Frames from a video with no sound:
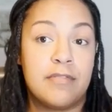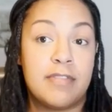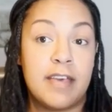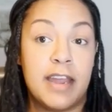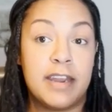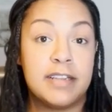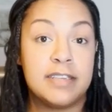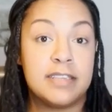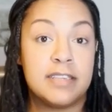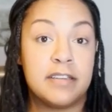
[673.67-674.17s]

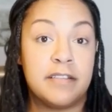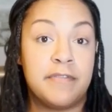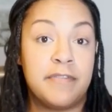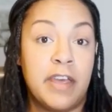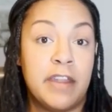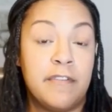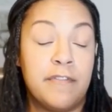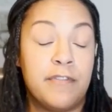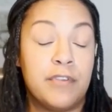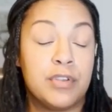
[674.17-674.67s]
That is an
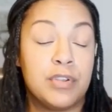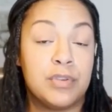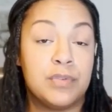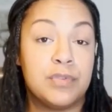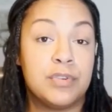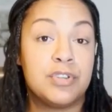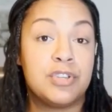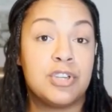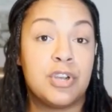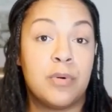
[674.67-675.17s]
event for you
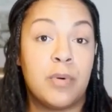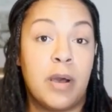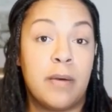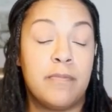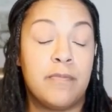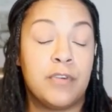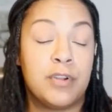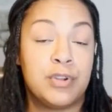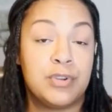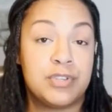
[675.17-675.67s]
to show up
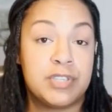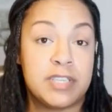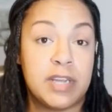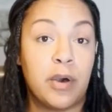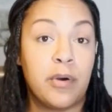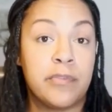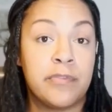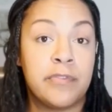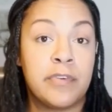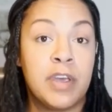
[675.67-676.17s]
for
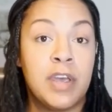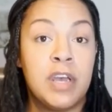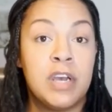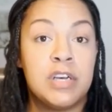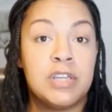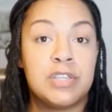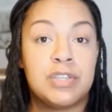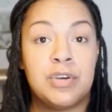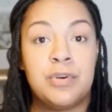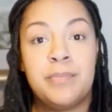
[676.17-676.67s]
yourself.
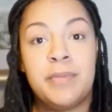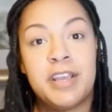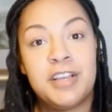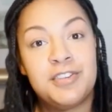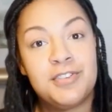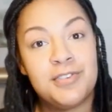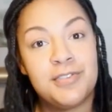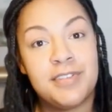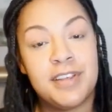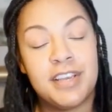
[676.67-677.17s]
So make
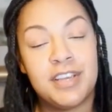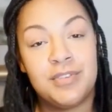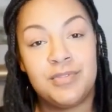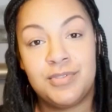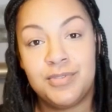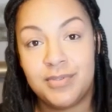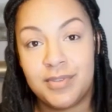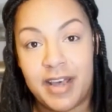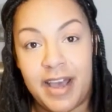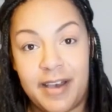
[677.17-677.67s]
sure that you
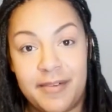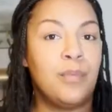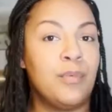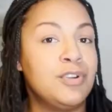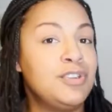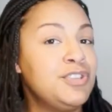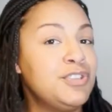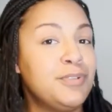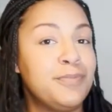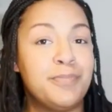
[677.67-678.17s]
do that.
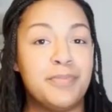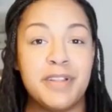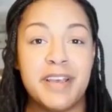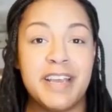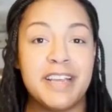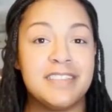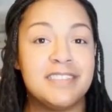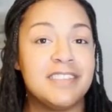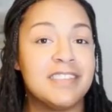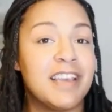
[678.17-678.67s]
Once your
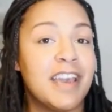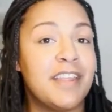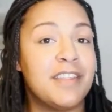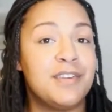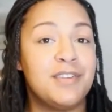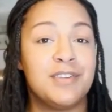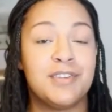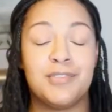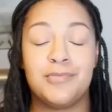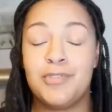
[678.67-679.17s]
plan's
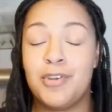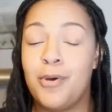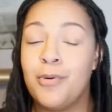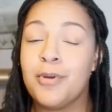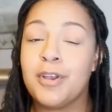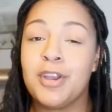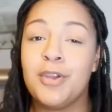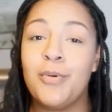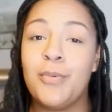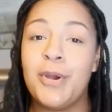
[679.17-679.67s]
together, you know
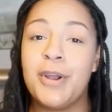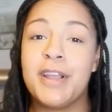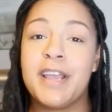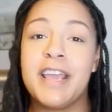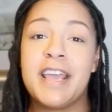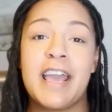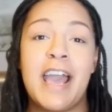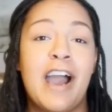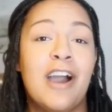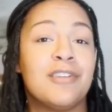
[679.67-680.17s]
when you're
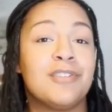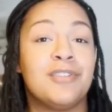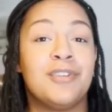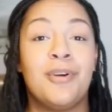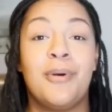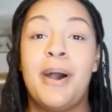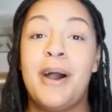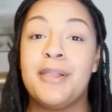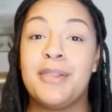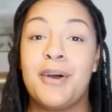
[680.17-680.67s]
working out, you
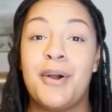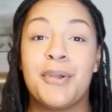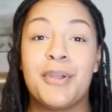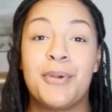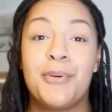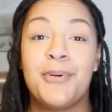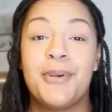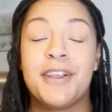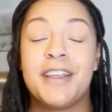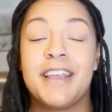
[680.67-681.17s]
know how long
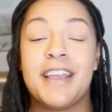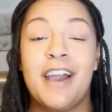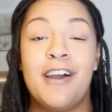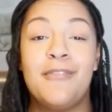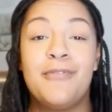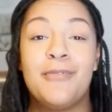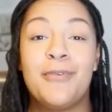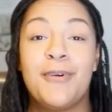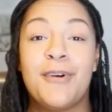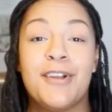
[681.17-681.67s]
you're working out
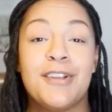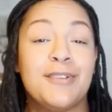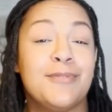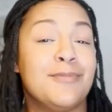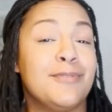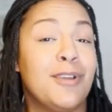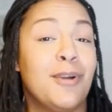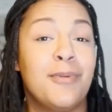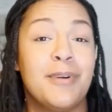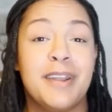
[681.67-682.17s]
for, you
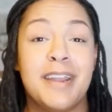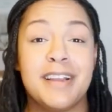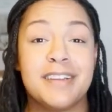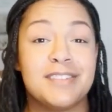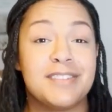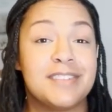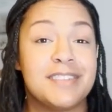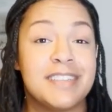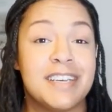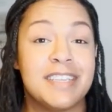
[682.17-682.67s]
know what
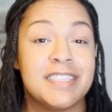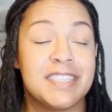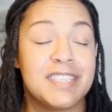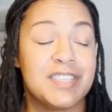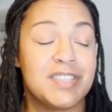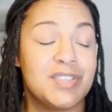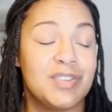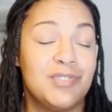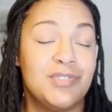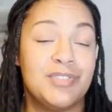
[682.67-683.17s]

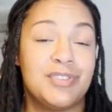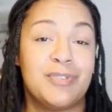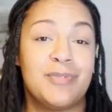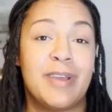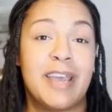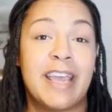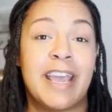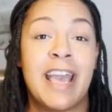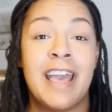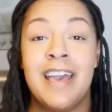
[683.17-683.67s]
exercises you're
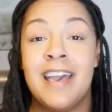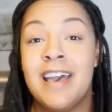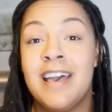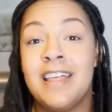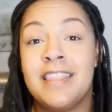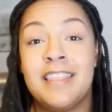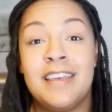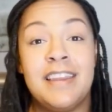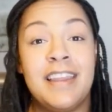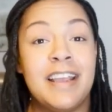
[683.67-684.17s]
doing,
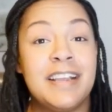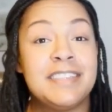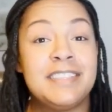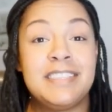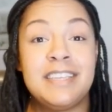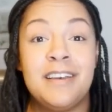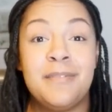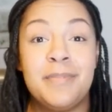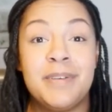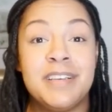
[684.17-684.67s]
the next
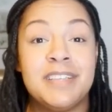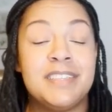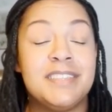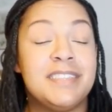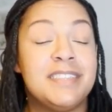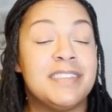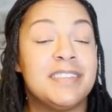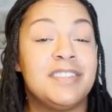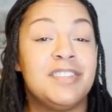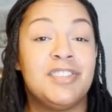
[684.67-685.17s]
step is
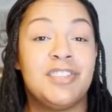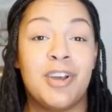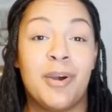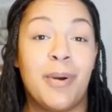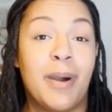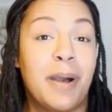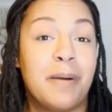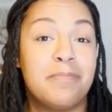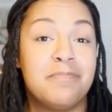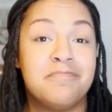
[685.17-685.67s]
to show
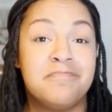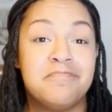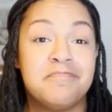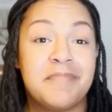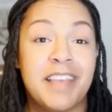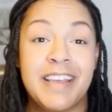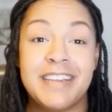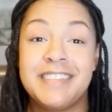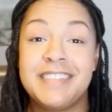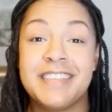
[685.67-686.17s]
up
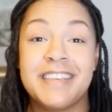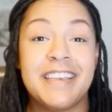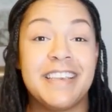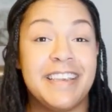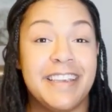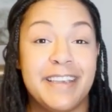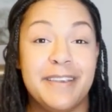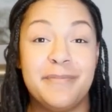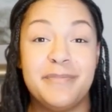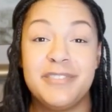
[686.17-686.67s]
and to
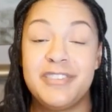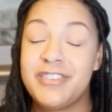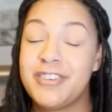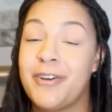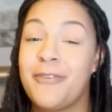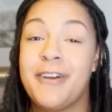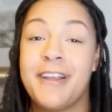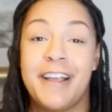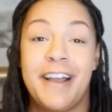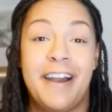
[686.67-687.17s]
keep
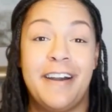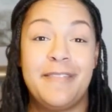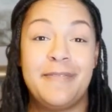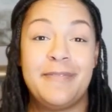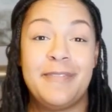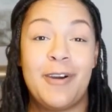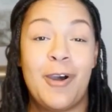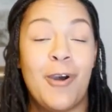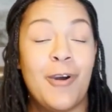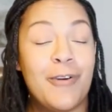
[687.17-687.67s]
showing up
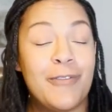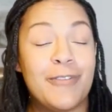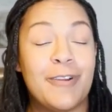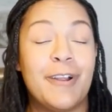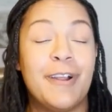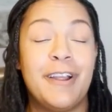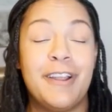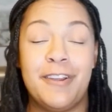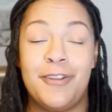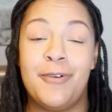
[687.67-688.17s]

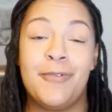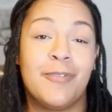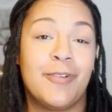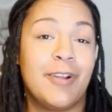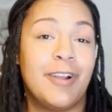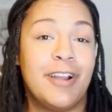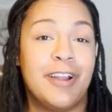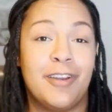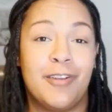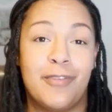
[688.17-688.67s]
over and over
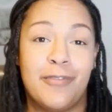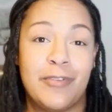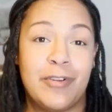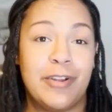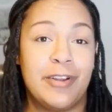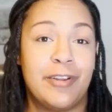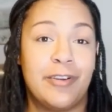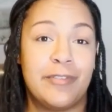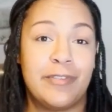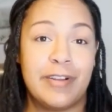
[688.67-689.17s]
and
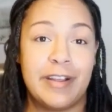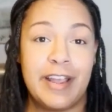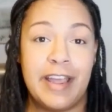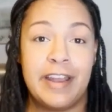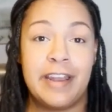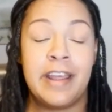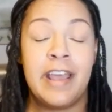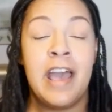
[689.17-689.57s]
over and over again.